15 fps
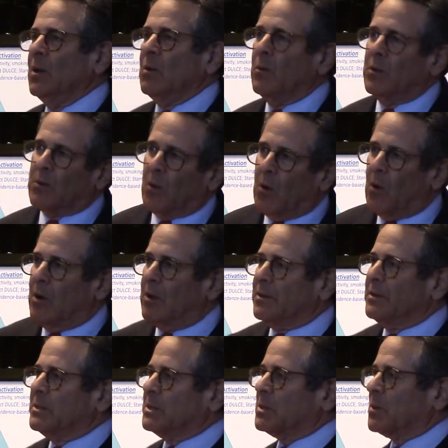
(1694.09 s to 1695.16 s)
with all
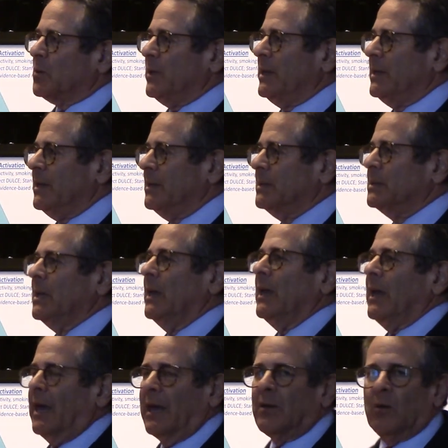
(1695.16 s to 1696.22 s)
the screens
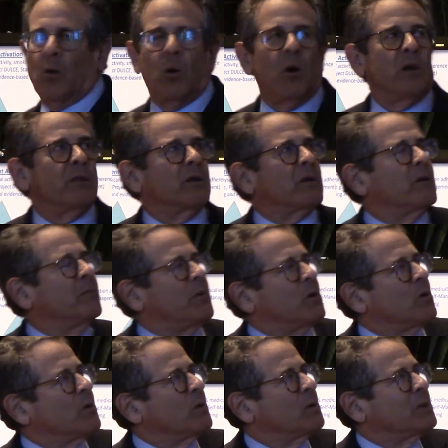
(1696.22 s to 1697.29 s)
and all the
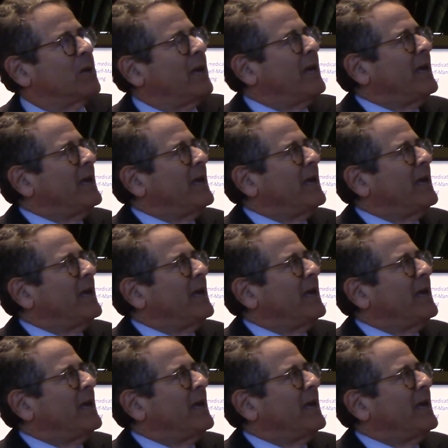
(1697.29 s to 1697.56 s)
computers